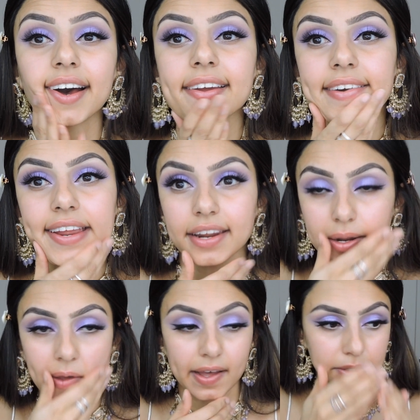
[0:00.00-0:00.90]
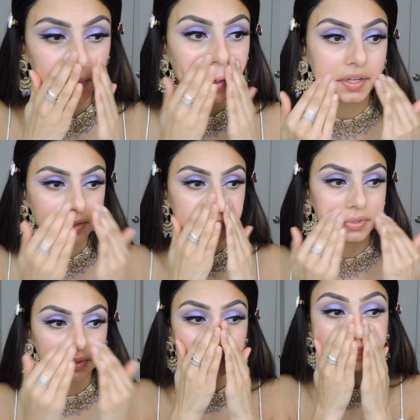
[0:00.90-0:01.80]
hydrated as
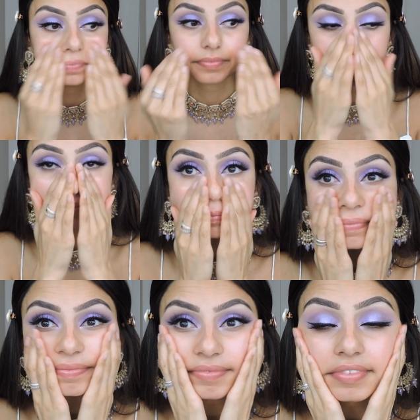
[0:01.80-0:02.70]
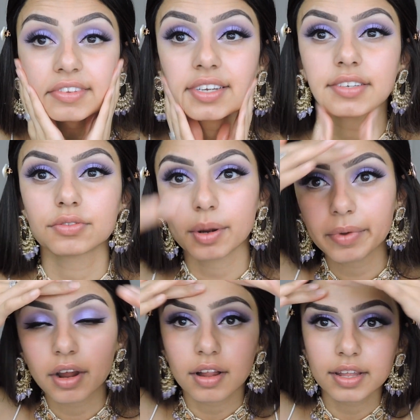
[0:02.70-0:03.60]
possible. So just rub
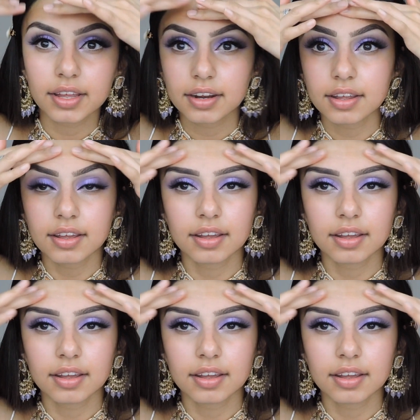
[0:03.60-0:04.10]
it all in.